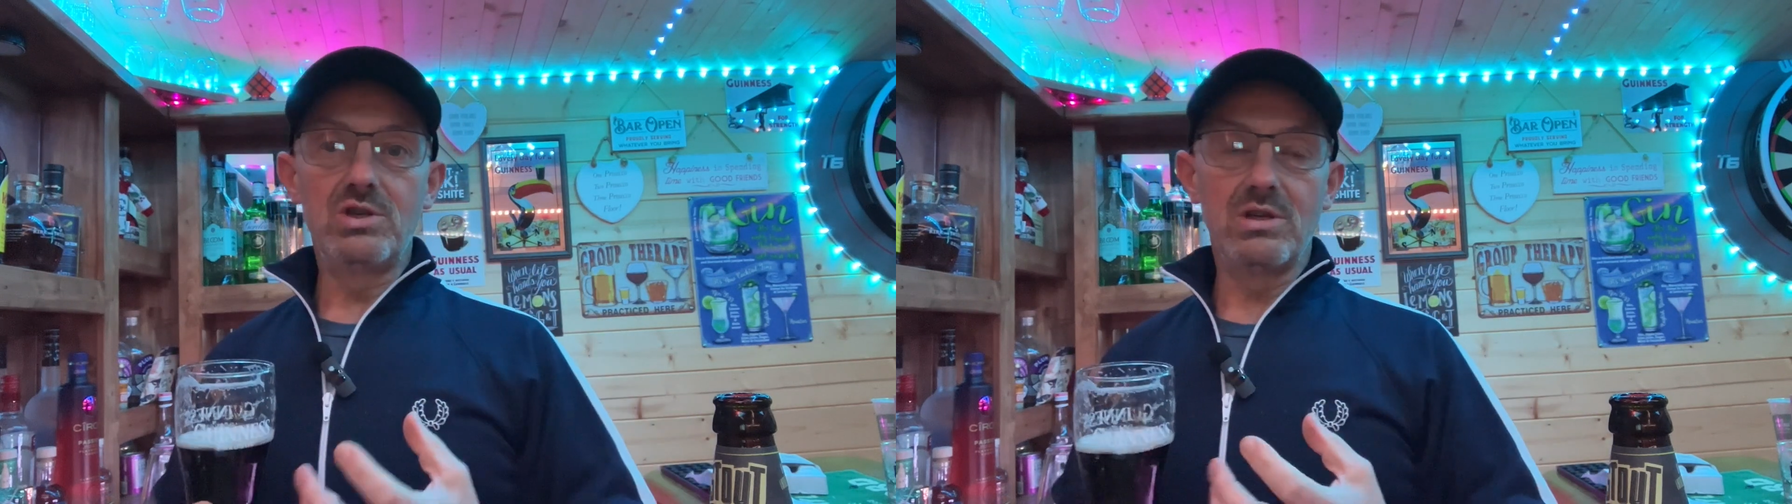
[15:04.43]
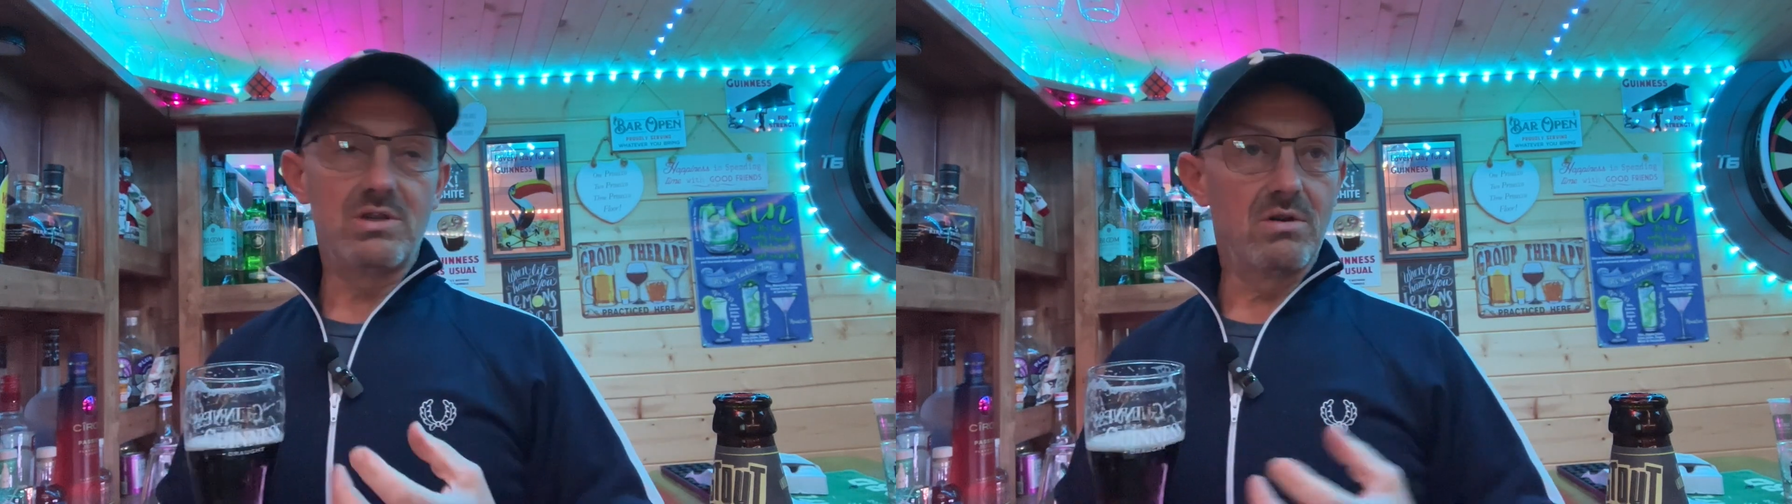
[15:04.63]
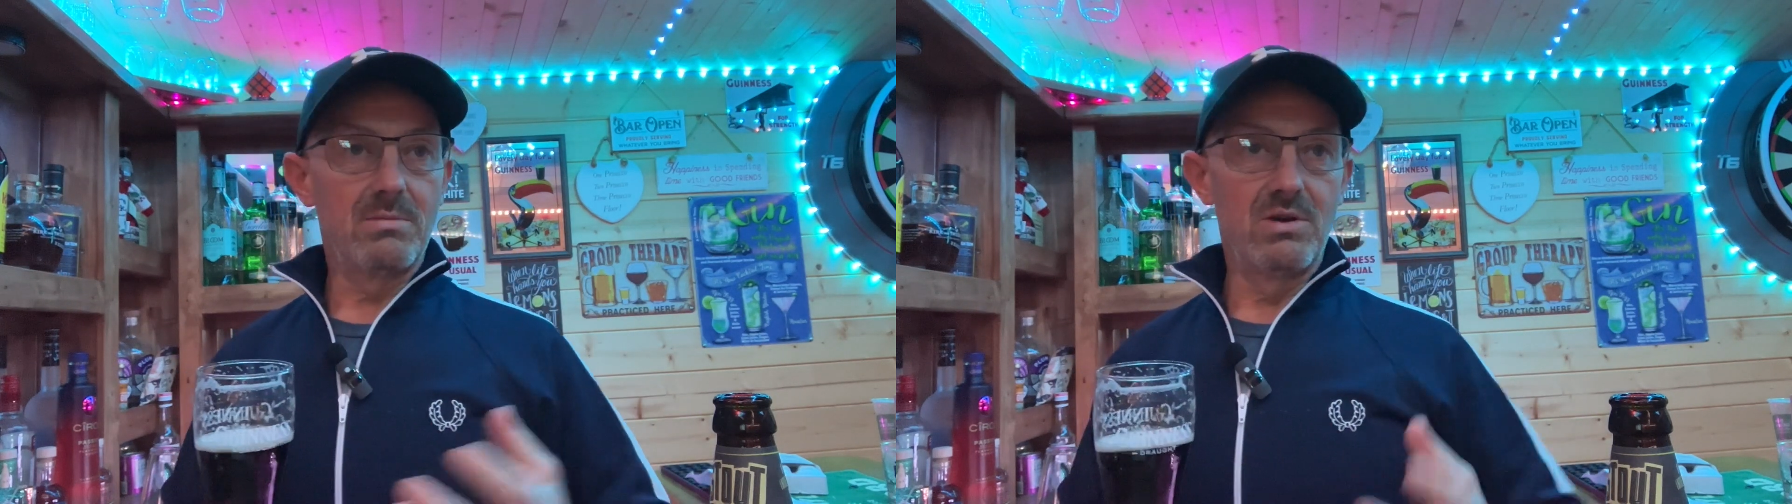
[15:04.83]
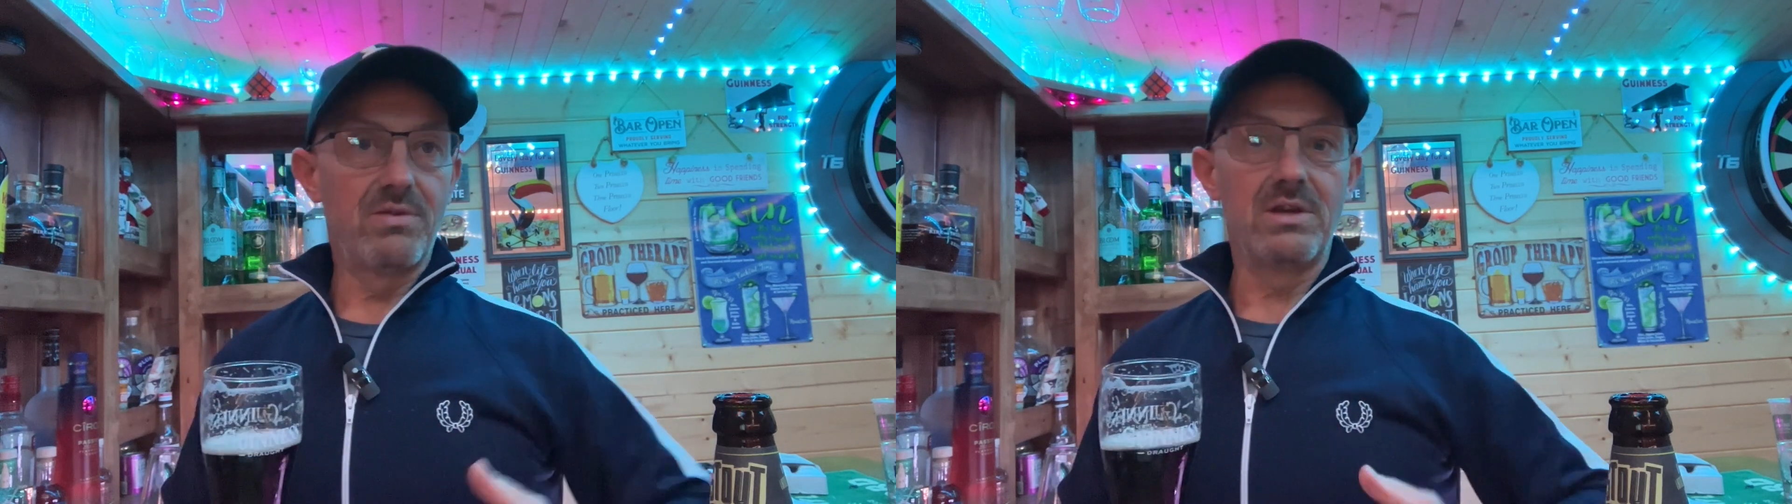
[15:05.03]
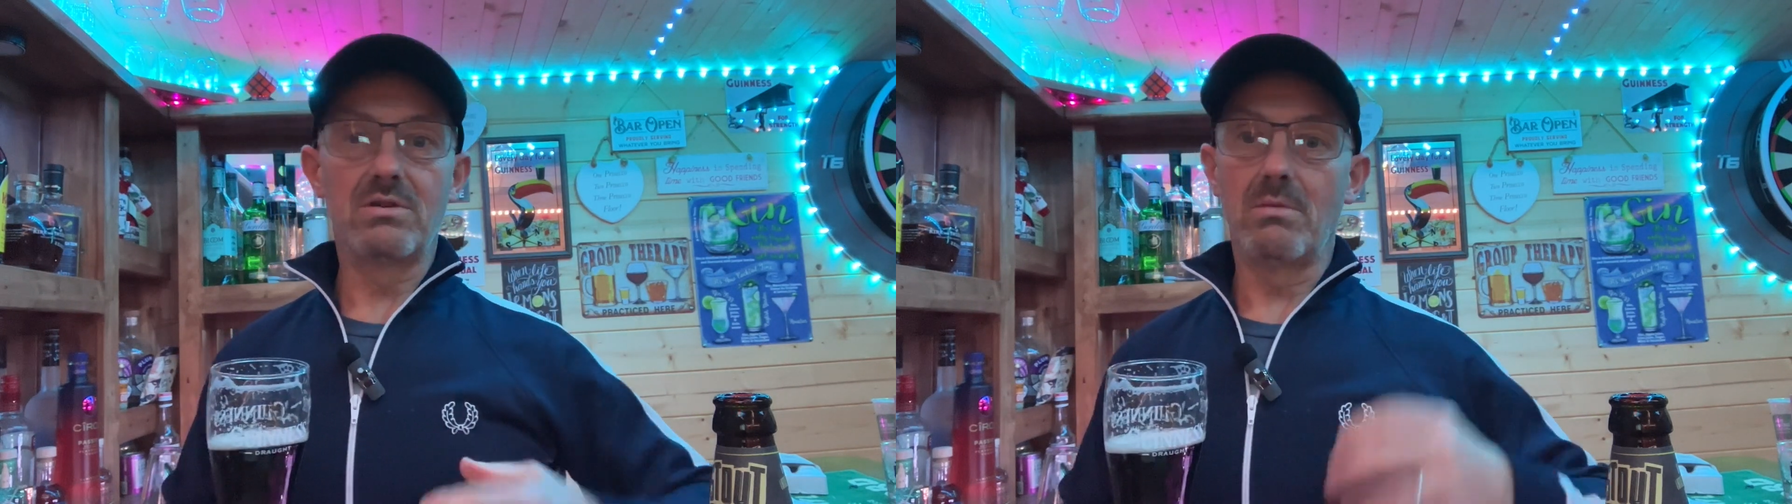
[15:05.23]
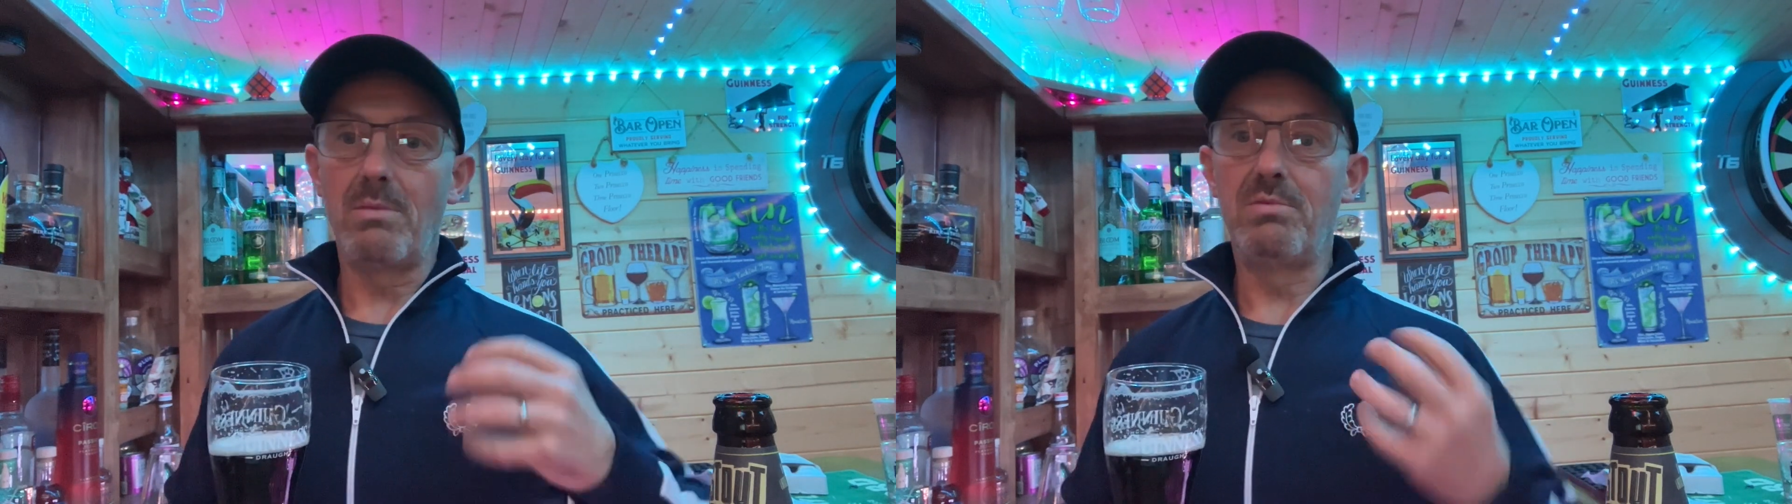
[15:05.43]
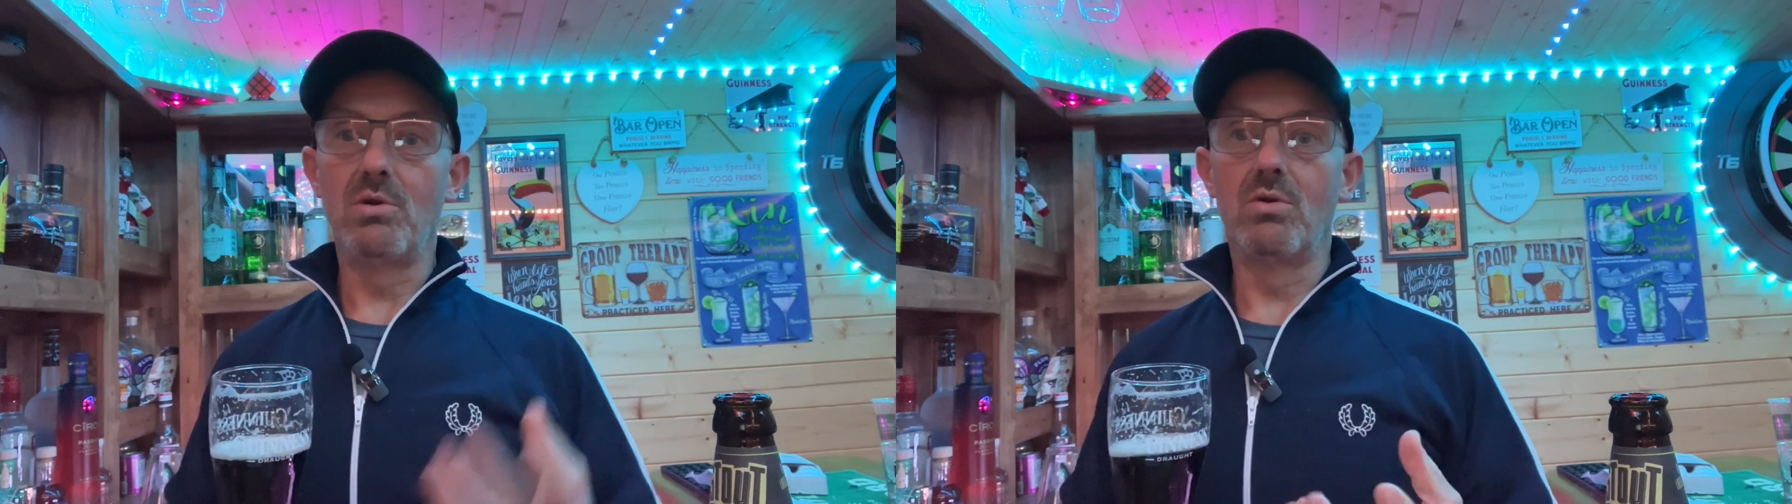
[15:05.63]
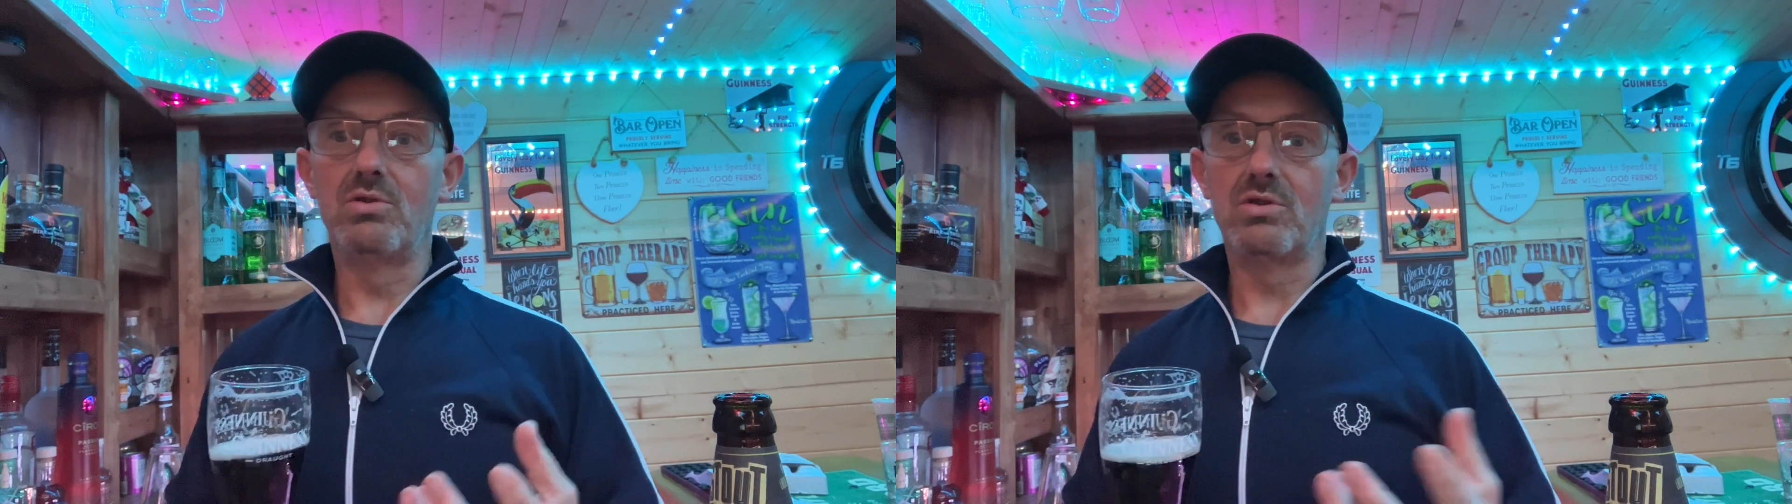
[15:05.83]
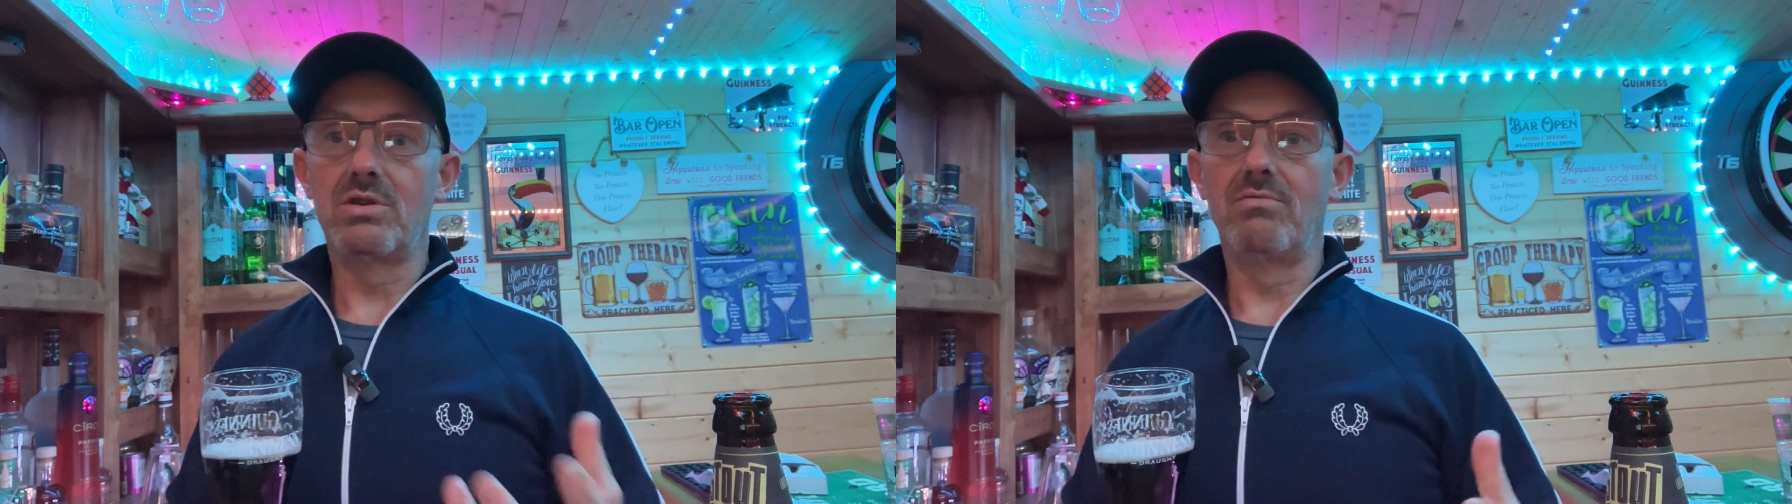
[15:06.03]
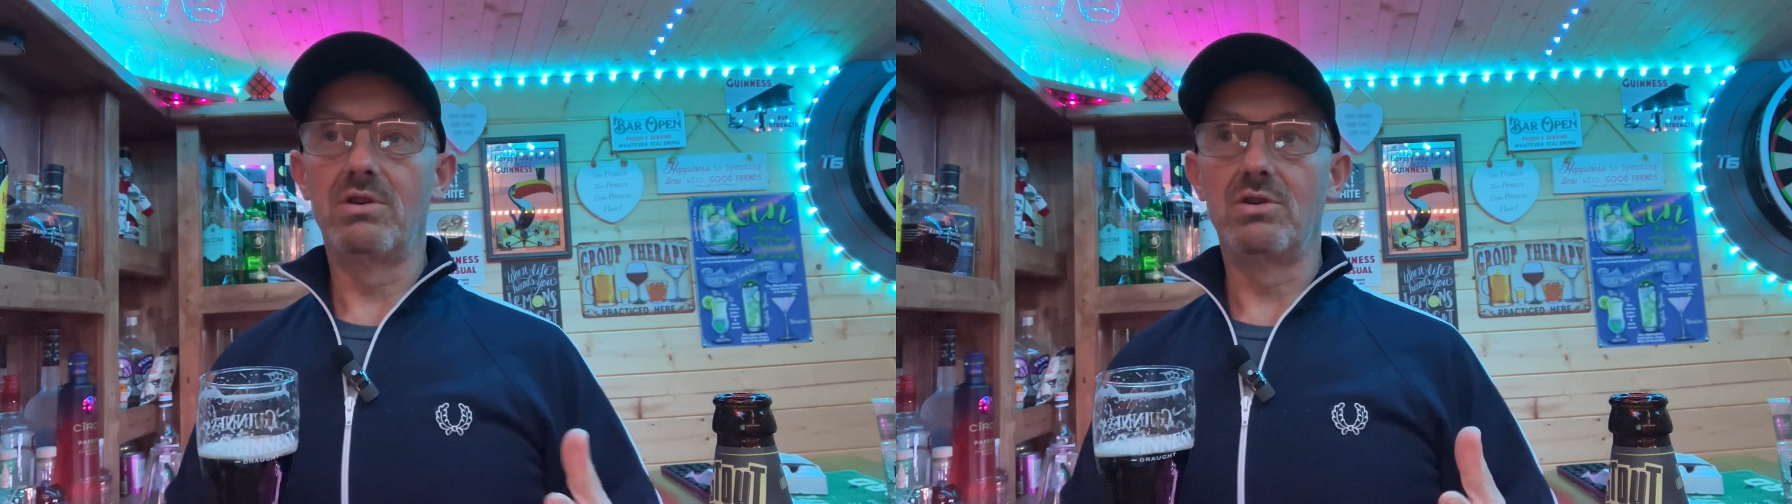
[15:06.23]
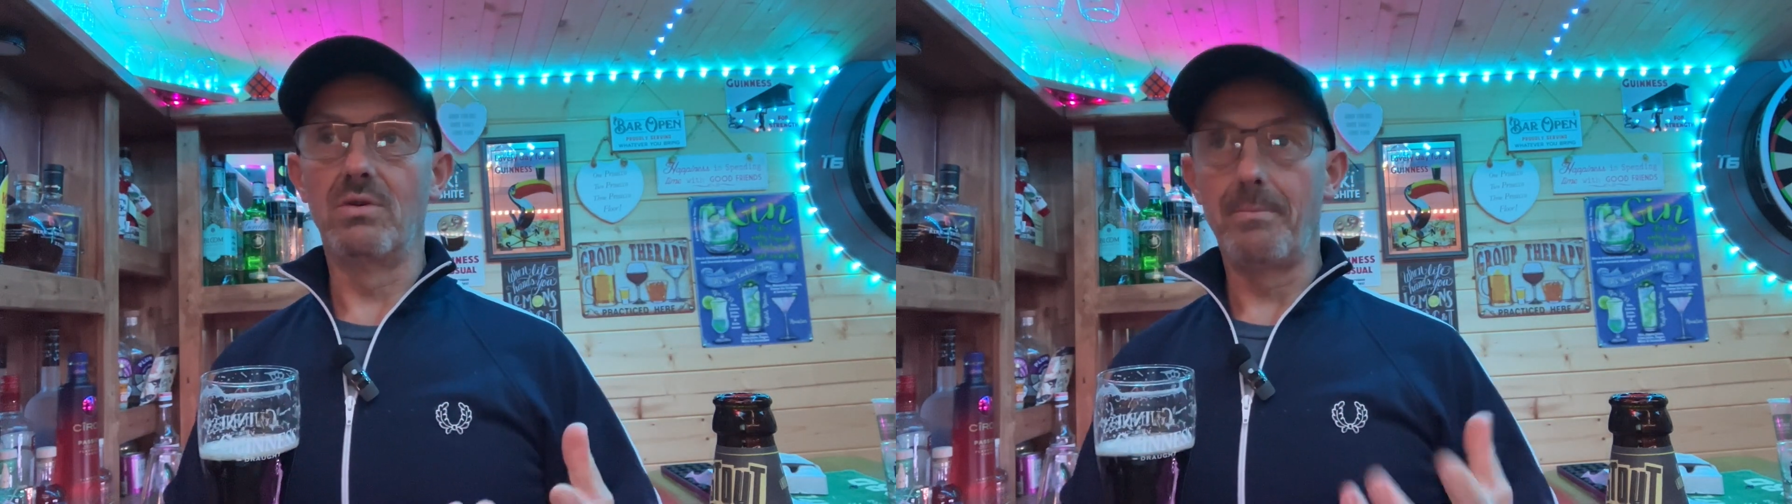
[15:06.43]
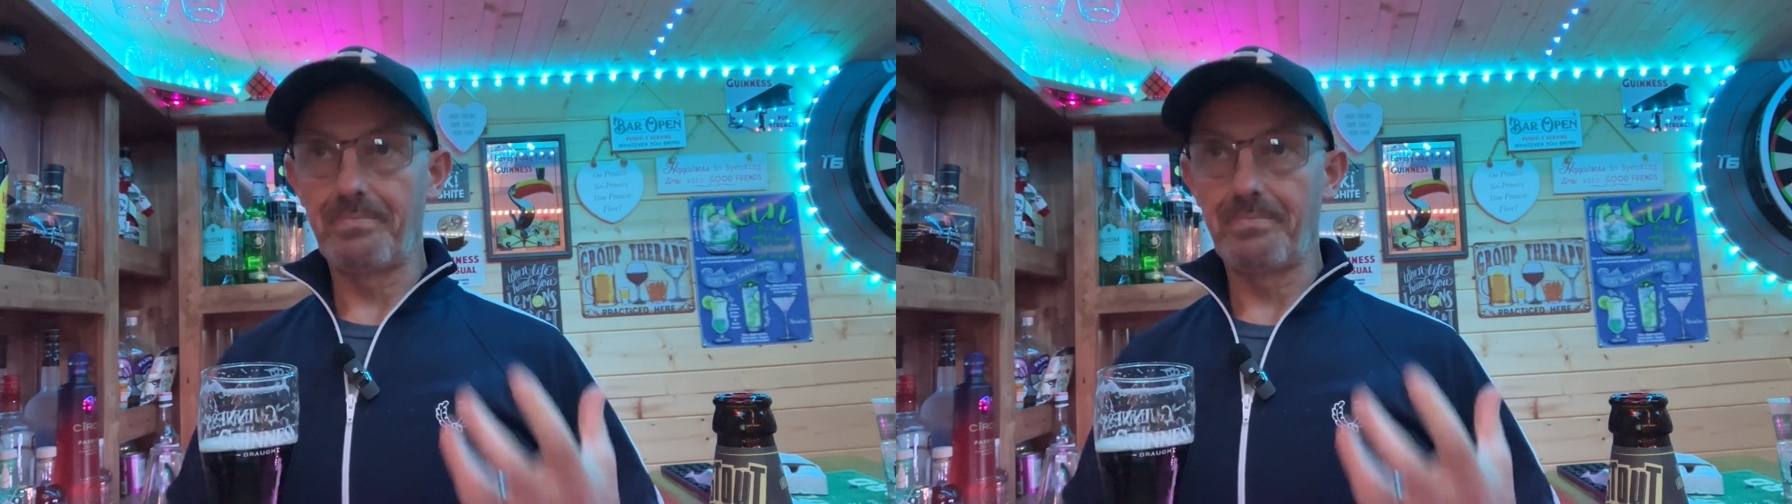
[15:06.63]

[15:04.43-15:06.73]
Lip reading: it's not going to be nothing, it's going to be pure, just original.